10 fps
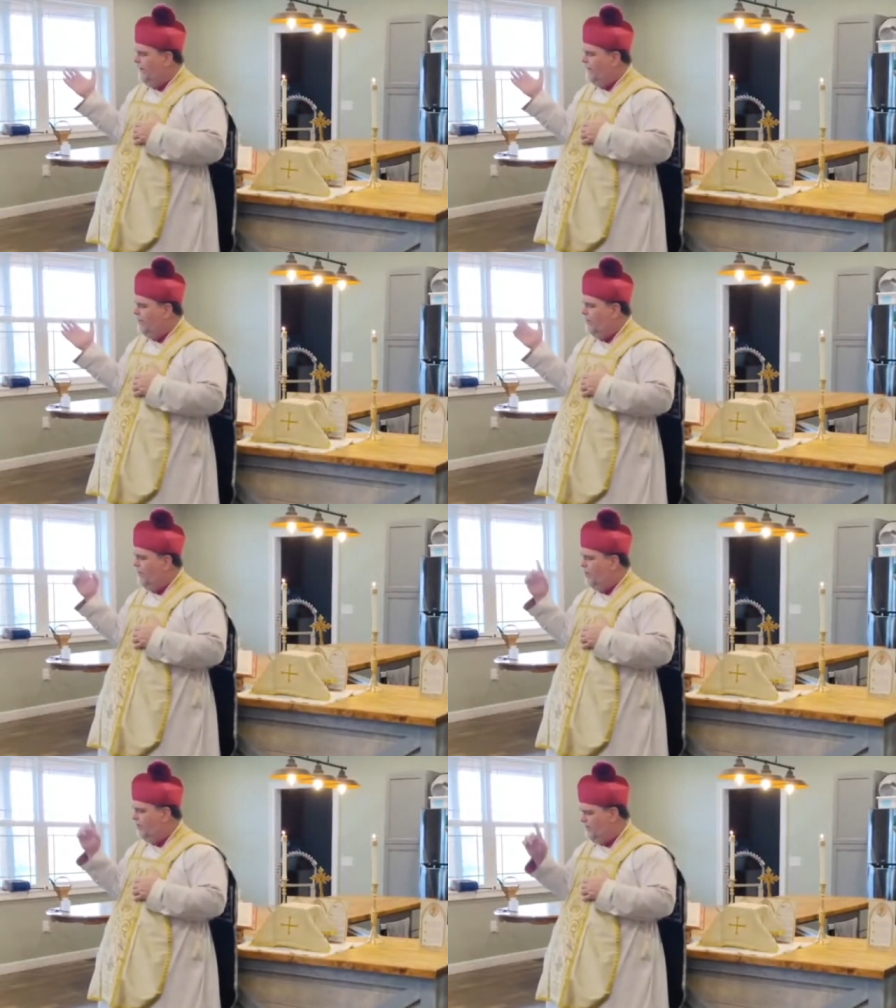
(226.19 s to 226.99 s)
But
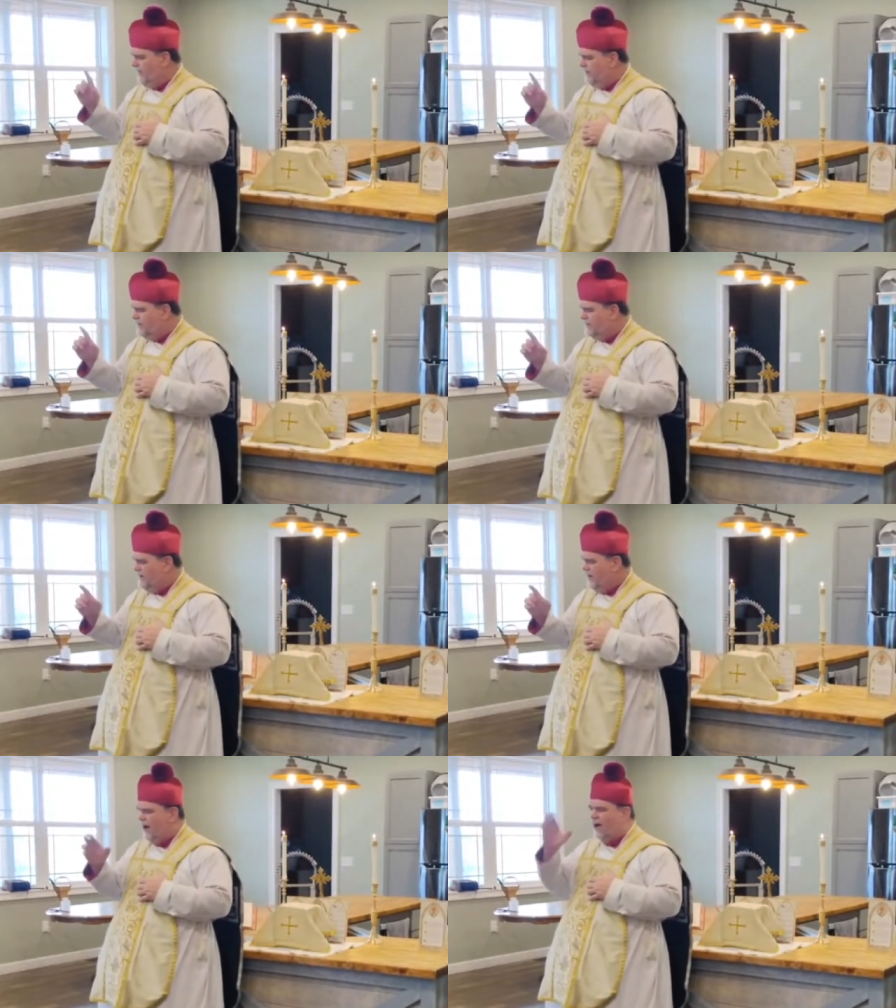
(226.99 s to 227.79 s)
we know this.
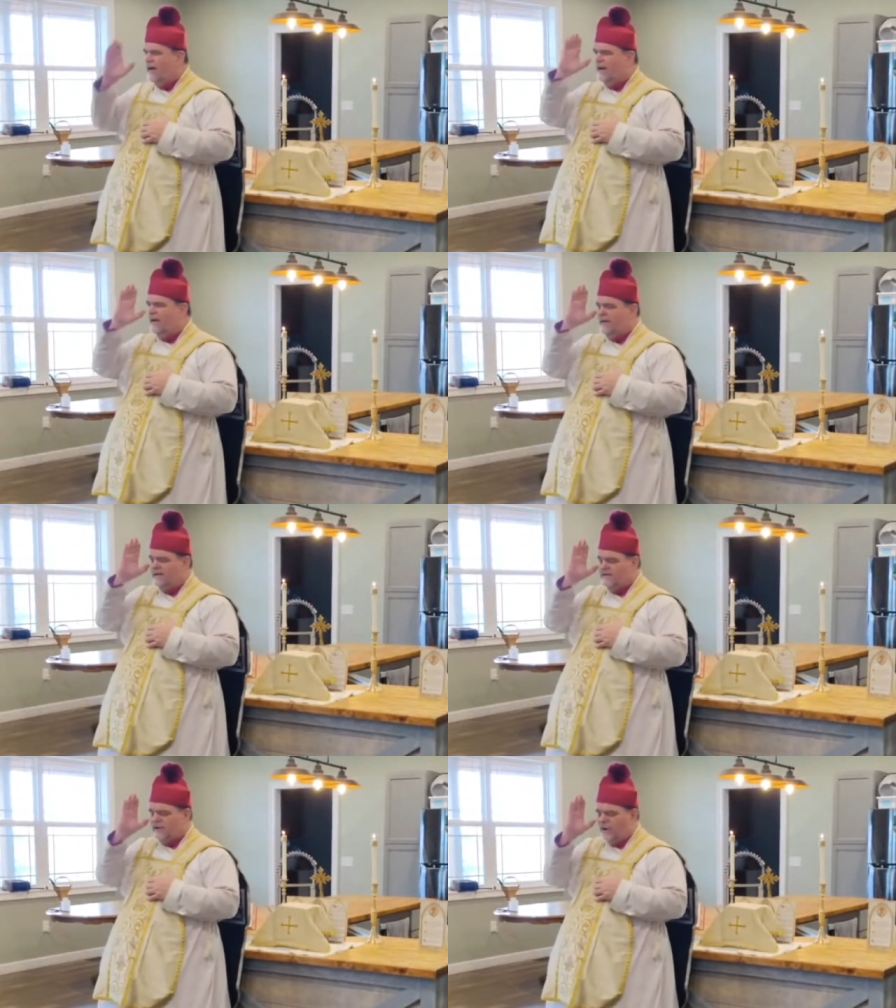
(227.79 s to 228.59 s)
God
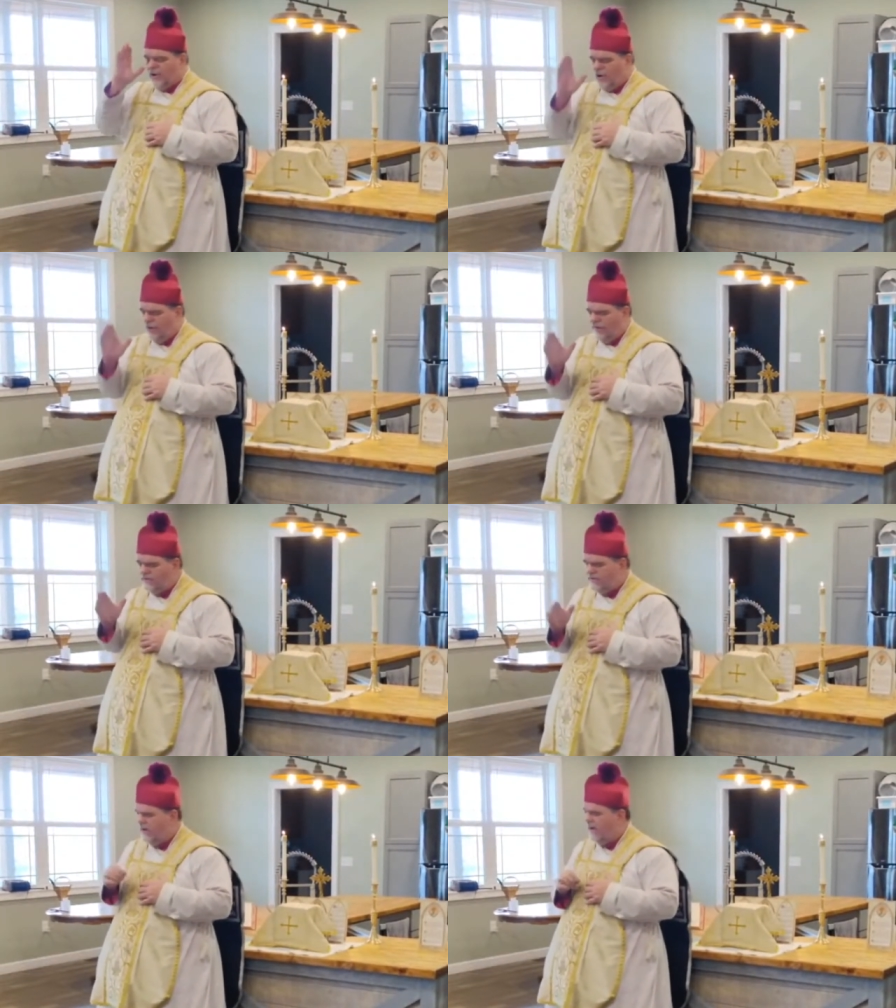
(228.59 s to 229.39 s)
is
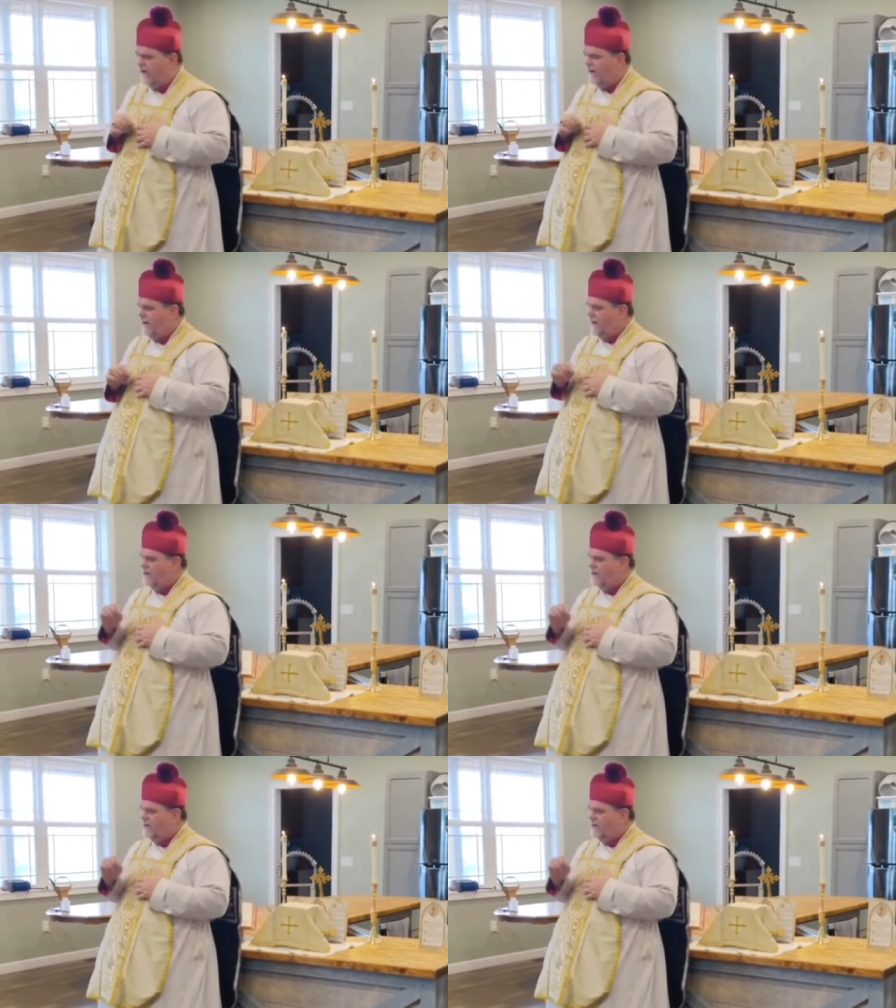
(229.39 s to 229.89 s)
always God.